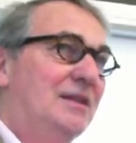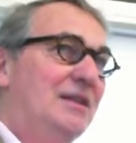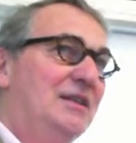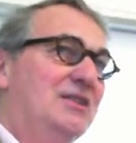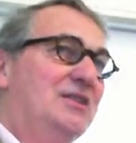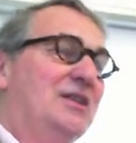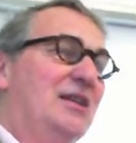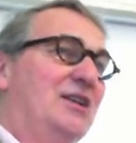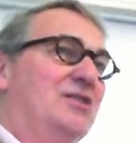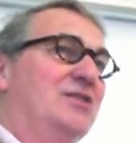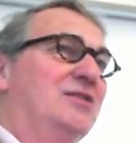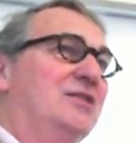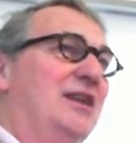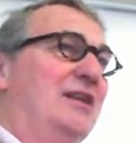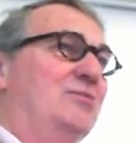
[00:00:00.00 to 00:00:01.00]
the
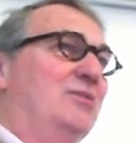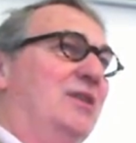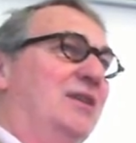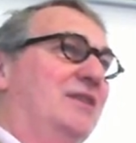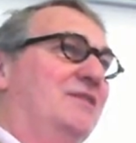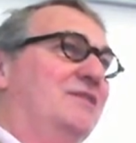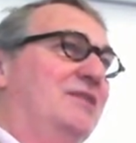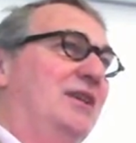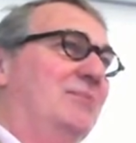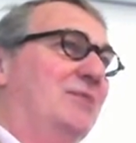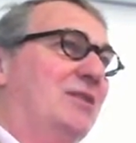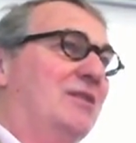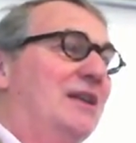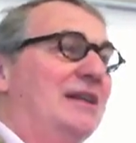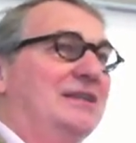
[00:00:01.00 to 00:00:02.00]
International Network of
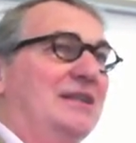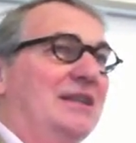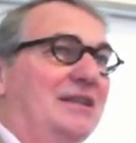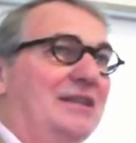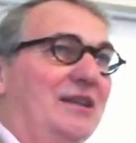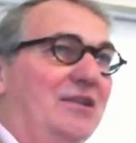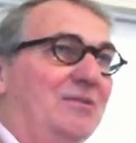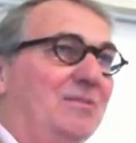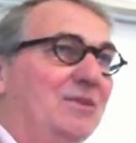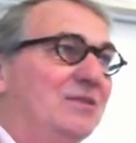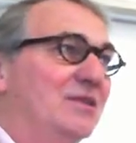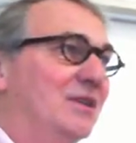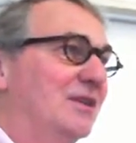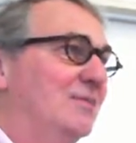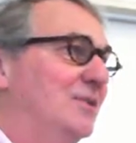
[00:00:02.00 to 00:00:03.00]
Democratic
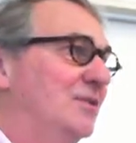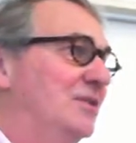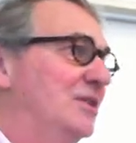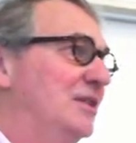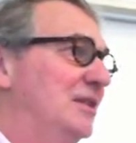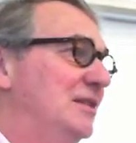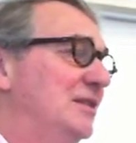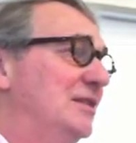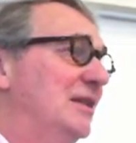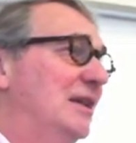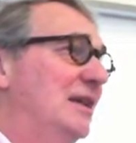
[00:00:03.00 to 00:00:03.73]
Therapeutic Communities.